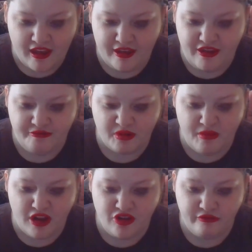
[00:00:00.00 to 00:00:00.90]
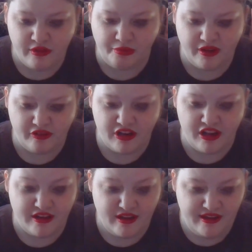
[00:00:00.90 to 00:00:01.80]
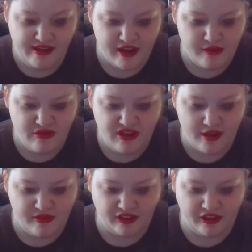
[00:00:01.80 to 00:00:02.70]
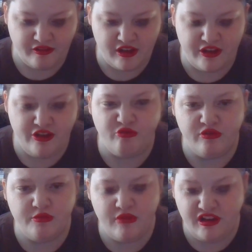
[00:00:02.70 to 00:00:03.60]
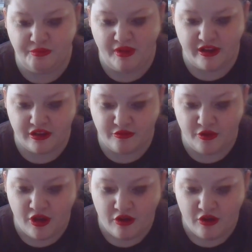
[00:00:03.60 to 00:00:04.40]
His remains were buried in the same cemetery his roommate's body